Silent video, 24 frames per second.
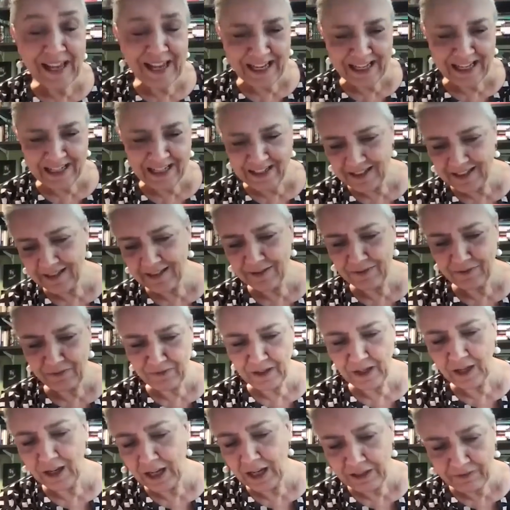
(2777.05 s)
end of
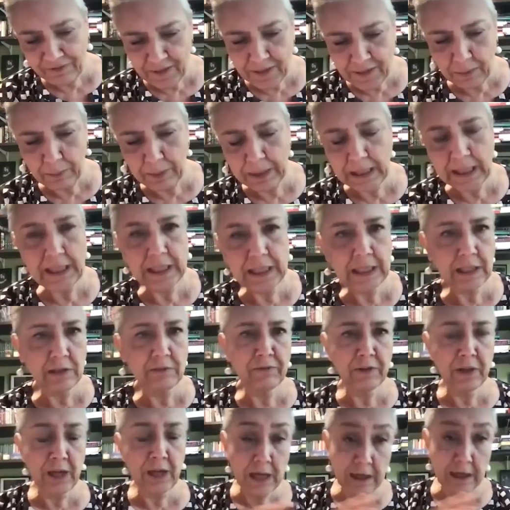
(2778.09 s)
life at the beginning of
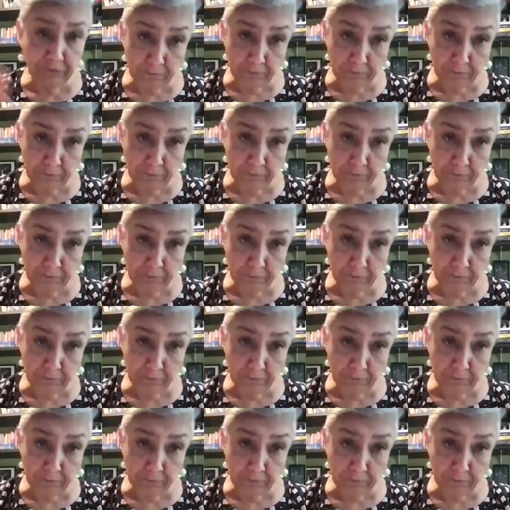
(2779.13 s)
life